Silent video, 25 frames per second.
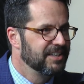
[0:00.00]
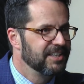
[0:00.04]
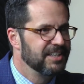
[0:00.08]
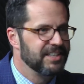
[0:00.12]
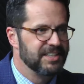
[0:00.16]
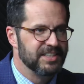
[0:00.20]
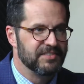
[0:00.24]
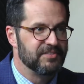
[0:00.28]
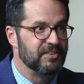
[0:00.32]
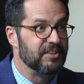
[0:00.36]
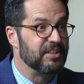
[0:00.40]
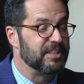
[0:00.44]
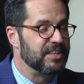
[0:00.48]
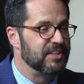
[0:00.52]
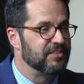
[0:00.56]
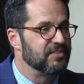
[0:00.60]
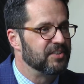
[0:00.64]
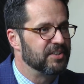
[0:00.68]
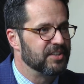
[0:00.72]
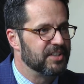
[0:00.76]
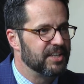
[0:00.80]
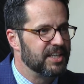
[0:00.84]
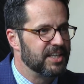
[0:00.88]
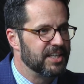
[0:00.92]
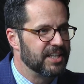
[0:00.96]
It's a very
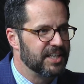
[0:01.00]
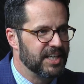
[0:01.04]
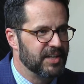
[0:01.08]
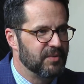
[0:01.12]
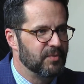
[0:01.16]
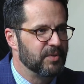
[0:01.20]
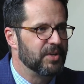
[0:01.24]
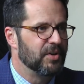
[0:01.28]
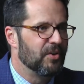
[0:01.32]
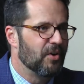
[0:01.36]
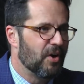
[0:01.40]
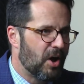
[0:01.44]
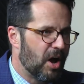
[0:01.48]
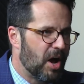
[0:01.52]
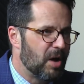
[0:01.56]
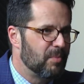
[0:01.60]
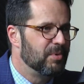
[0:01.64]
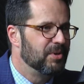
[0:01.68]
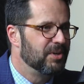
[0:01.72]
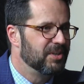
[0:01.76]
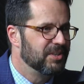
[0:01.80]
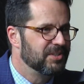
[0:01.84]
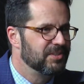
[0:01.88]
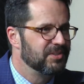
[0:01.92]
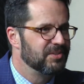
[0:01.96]
different mm-hmm. thing. And we know
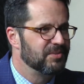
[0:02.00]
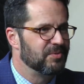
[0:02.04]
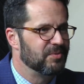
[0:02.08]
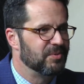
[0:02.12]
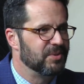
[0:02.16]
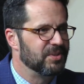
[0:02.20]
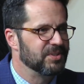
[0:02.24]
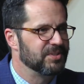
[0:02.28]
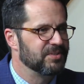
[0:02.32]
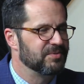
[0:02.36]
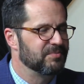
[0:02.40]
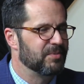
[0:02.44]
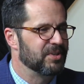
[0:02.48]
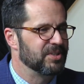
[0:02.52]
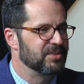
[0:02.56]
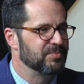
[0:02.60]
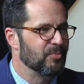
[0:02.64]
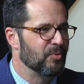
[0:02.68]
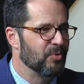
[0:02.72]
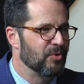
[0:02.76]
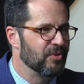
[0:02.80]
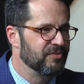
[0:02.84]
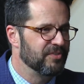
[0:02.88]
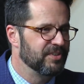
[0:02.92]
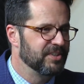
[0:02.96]
Abba mm-hmm. was mm-hmm. much
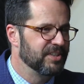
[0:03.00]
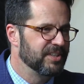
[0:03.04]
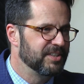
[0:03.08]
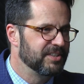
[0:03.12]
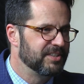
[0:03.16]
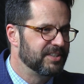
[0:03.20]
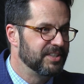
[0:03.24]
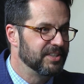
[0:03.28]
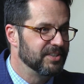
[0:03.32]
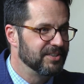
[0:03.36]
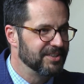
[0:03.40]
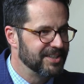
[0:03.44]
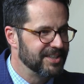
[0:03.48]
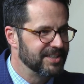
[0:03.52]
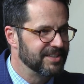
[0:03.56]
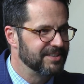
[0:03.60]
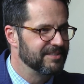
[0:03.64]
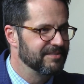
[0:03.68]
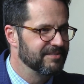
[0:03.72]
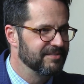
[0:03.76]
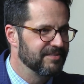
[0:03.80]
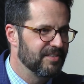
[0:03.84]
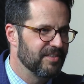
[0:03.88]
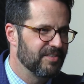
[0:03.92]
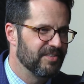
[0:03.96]
more of an endearing
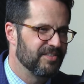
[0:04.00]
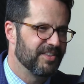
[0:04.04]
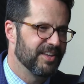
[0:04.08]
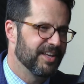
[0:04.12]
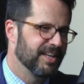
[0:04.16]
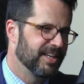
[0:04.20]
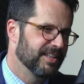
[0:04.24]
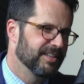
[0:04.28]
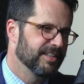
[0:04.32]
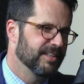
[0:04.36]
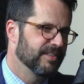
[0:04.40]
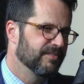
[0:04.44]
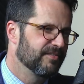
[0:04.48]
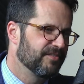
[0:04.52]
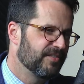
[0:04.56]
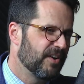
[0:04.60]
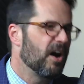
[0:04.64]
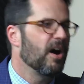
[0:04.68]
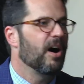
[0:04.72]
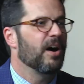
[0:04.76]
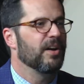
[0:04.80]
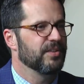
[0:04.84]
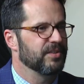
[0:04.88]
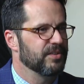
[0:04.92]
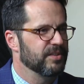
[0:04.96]
thing than
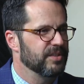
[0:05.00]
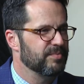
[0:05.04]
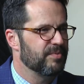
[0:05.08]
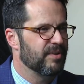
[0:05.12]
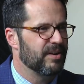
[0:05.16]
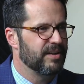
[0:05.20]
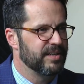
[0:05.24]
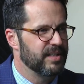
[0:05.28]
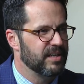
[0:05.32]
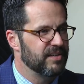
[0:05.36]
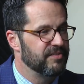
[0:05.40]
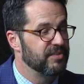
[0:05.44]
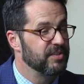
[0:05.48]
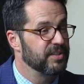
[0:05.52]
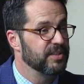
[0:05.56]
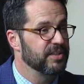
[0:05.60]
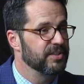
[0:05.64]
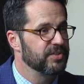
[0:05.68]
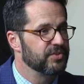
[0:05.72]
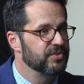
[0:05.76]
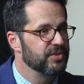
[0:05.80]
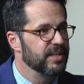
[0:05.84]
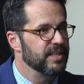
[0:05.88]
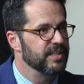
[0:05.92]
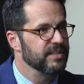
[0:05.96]
father. It's probably not a very
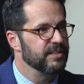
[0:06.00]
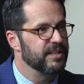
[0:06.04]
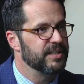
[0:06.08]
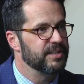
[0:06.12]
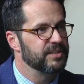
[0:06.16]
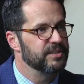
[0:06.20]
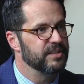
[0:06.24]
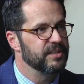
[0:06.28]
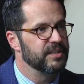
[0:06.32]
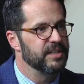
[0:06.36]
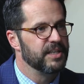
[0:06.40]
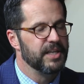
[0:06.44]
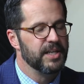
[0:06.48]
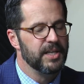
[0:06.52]
good translation.